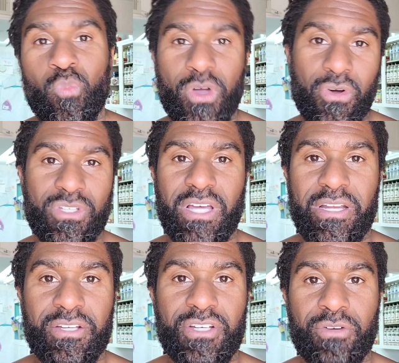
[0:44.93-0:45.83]
we always
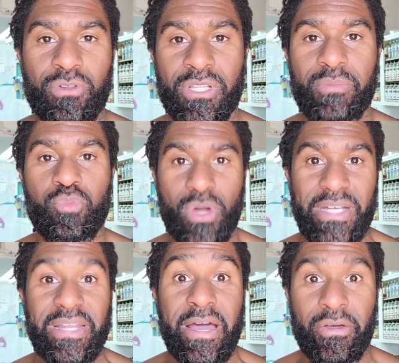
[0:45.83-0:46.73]
kind of generally
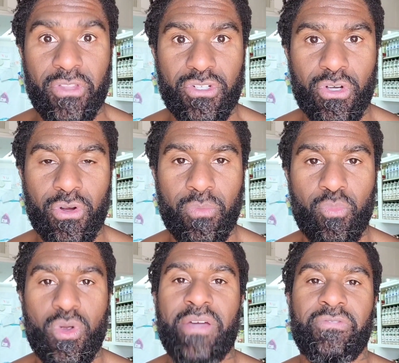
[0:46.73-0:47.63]
break down the term
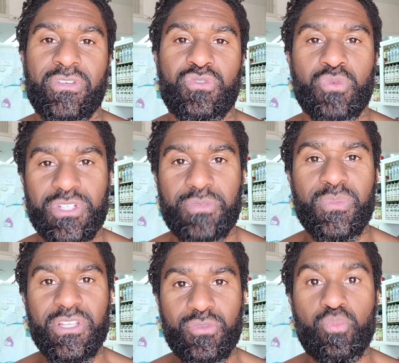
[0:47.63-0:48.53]
breakfast, which
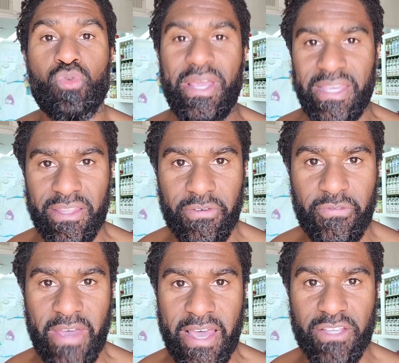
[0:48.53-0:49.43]
means breaking the
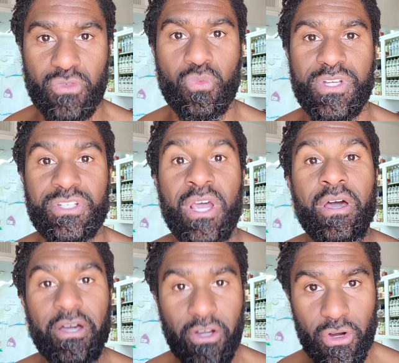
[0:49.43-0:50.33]
fast, which
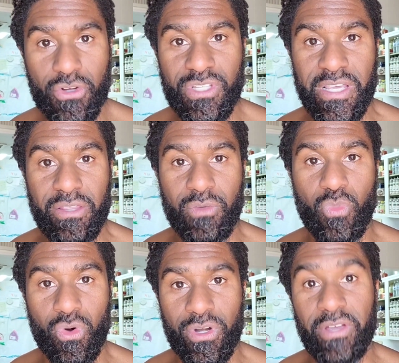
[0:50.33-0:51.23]
occurs in the
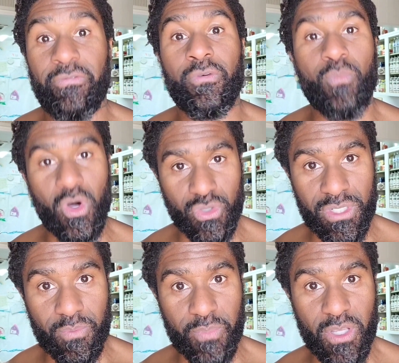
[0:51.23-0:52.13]
morning for
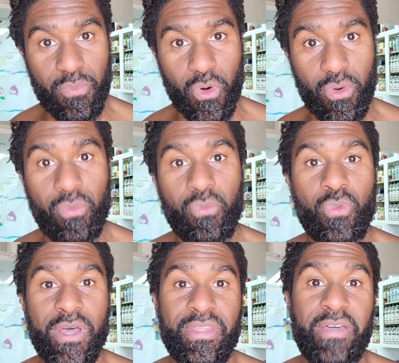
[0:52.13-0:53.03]
most people
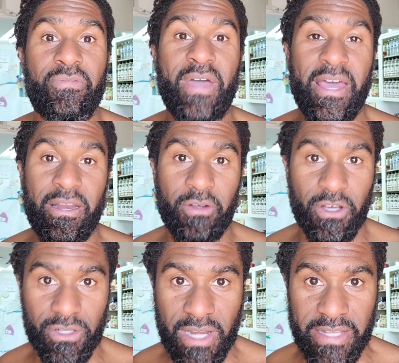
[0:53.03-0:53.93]
when they've had a
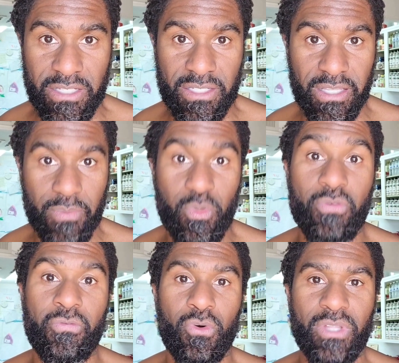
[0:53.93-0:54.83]
good night's sleep or
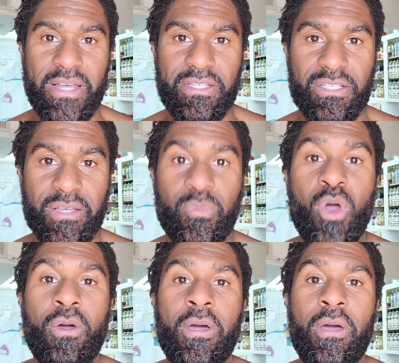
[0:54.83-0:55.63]
full night's sleep